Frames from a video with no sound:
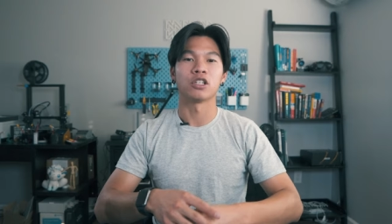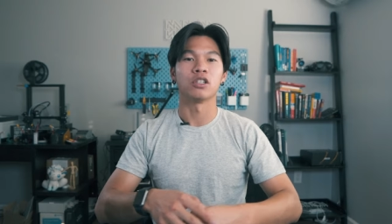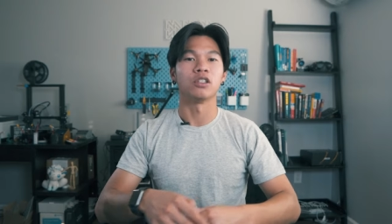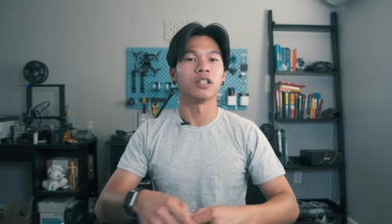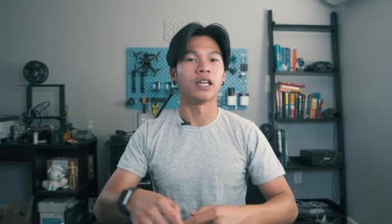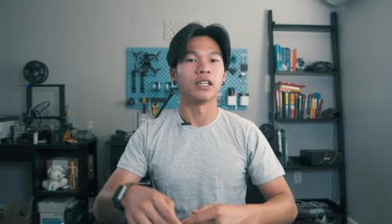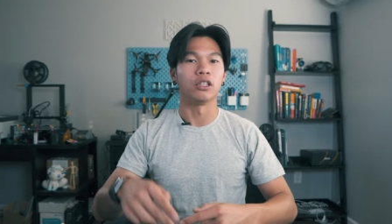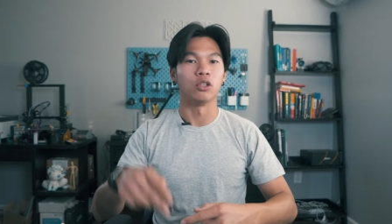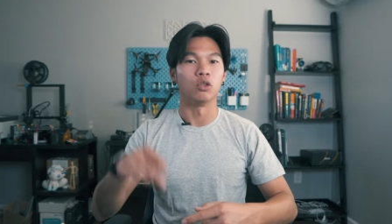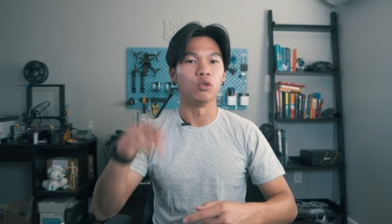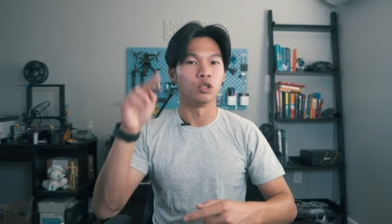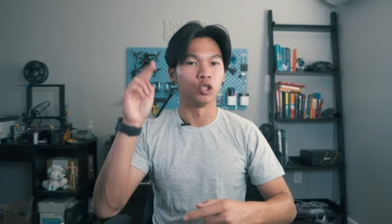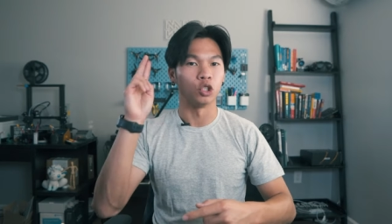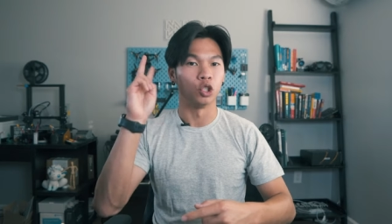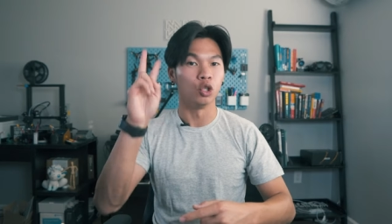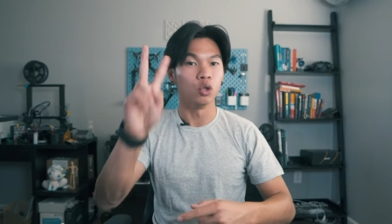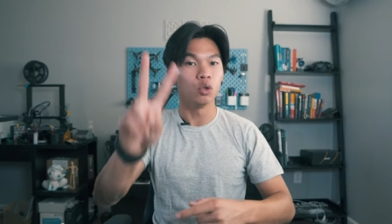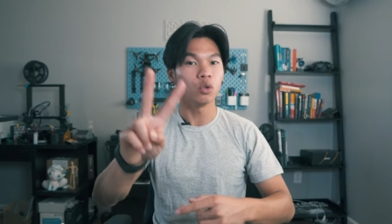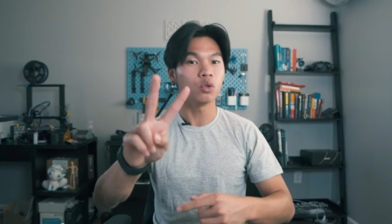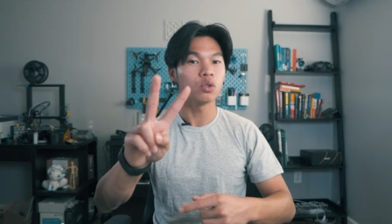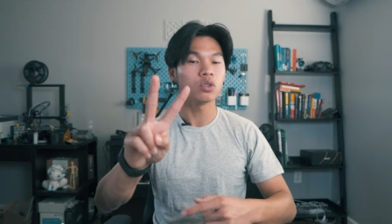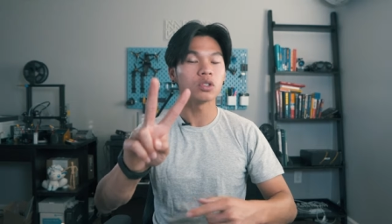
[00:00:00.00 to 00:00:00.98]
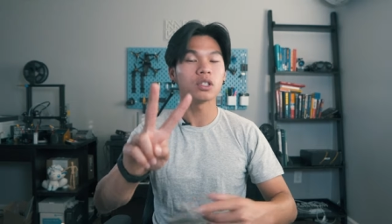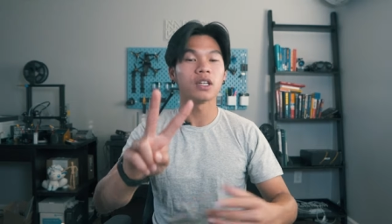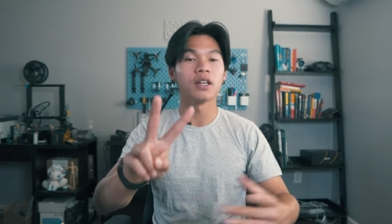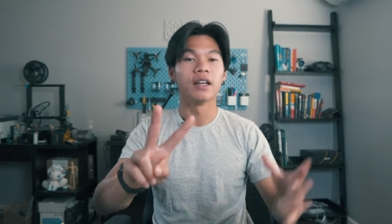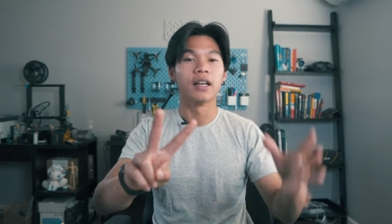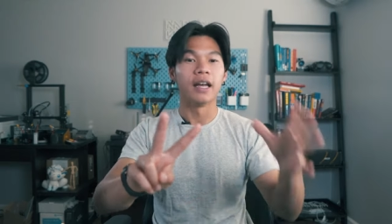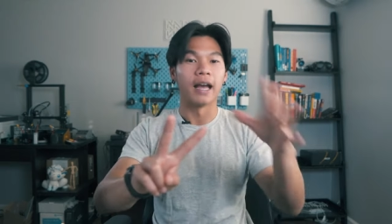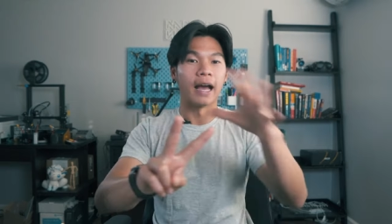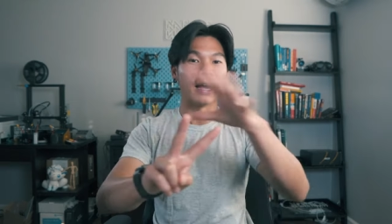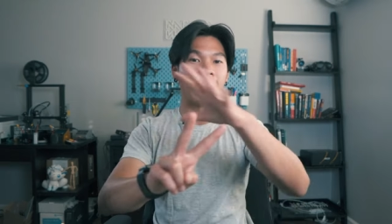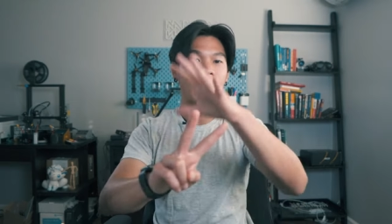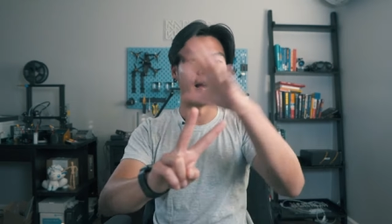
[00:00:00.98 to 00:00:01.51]
sure that you choose
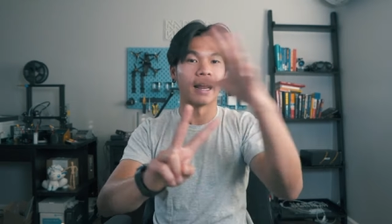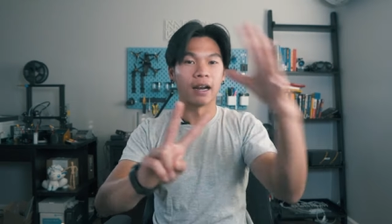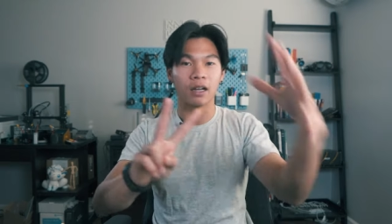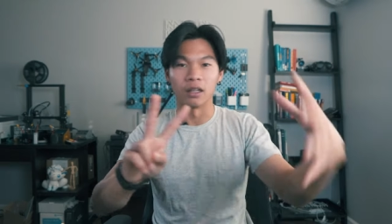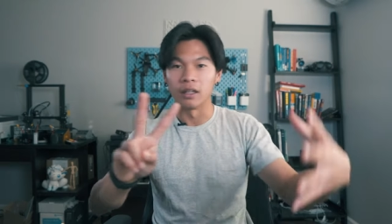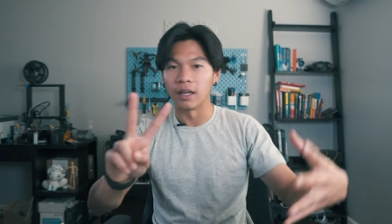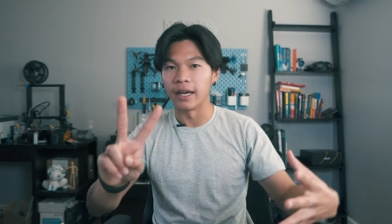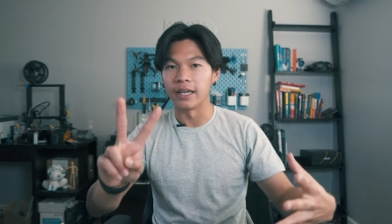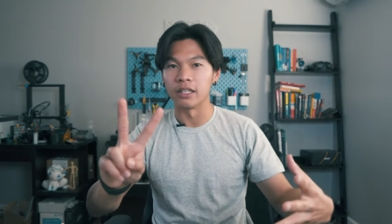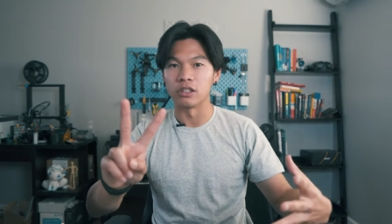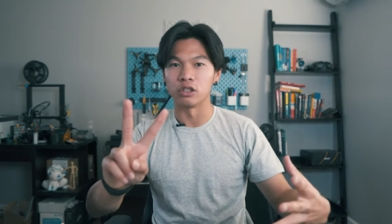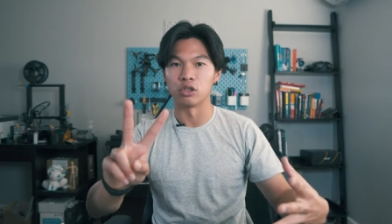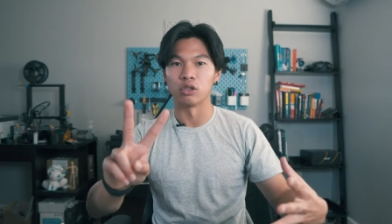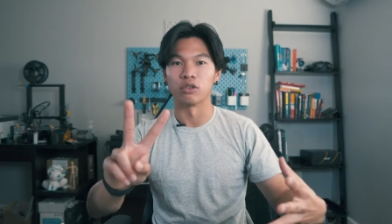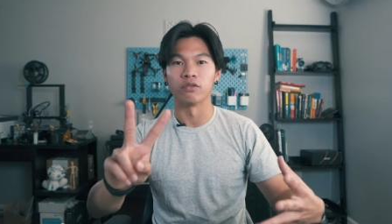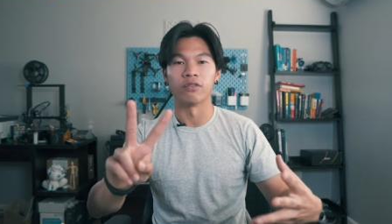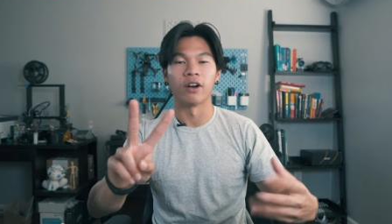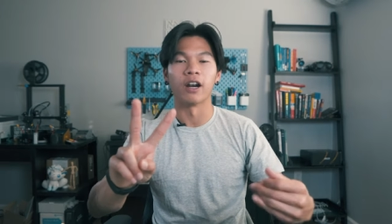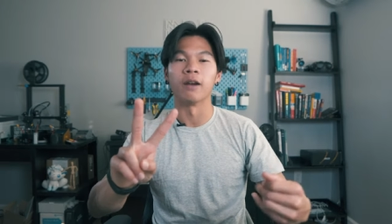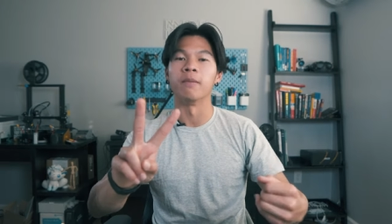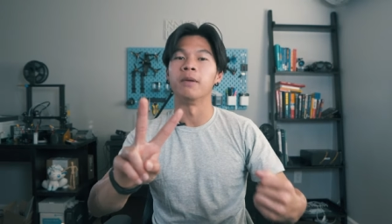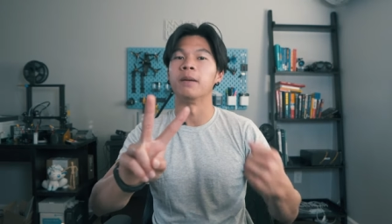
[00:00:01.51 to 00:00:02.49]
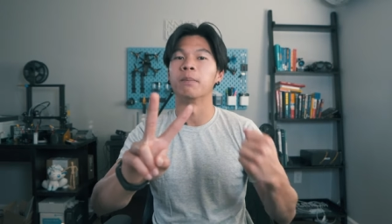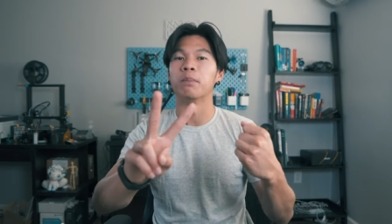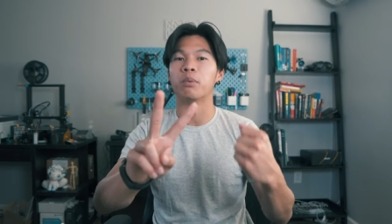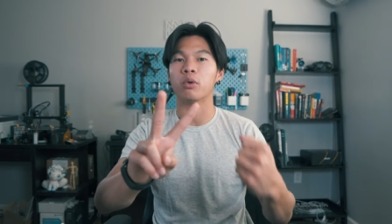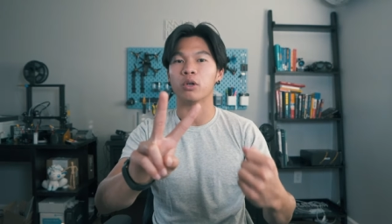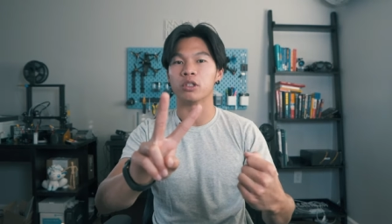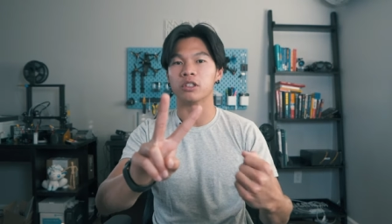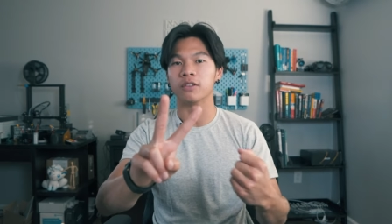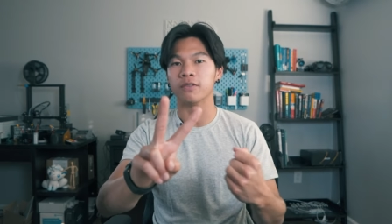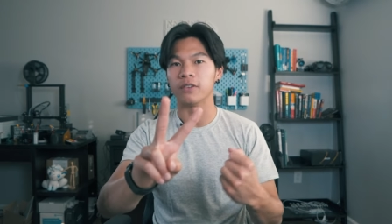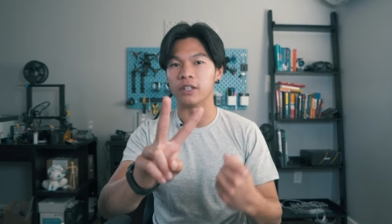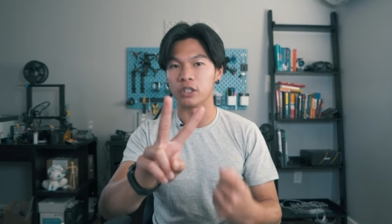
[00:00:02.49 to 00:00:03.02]
and analyze your environment and
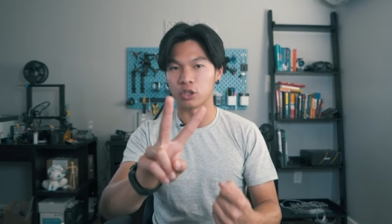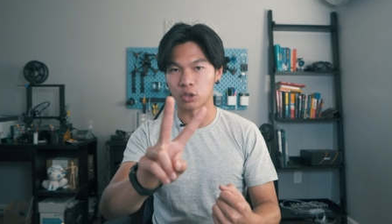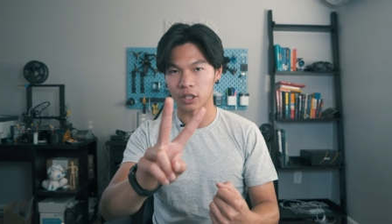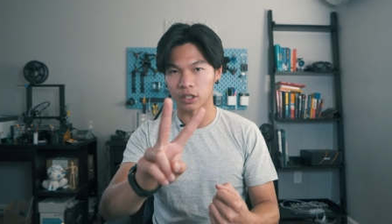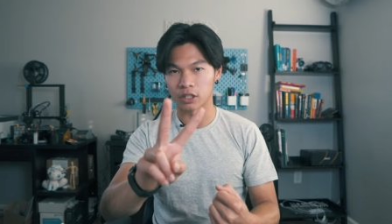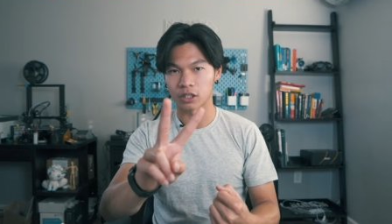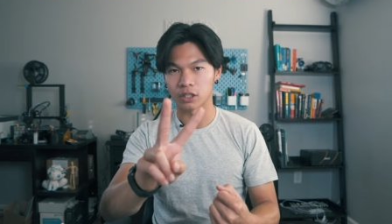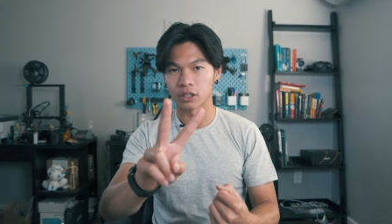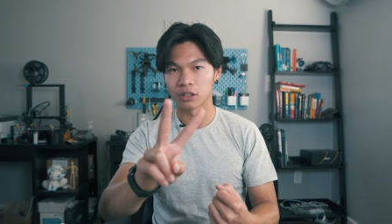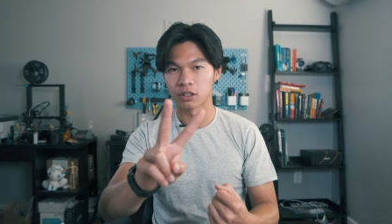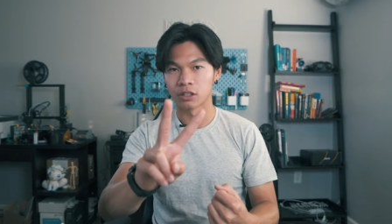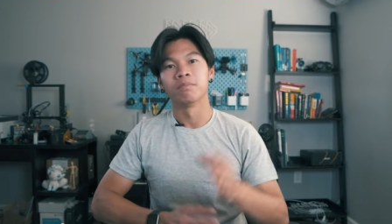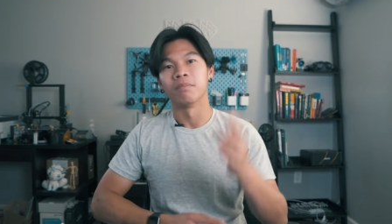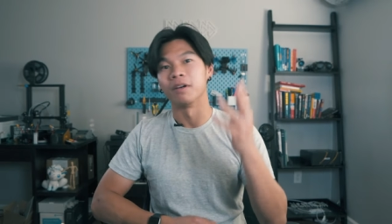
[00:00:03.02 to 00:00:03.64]
points of interest.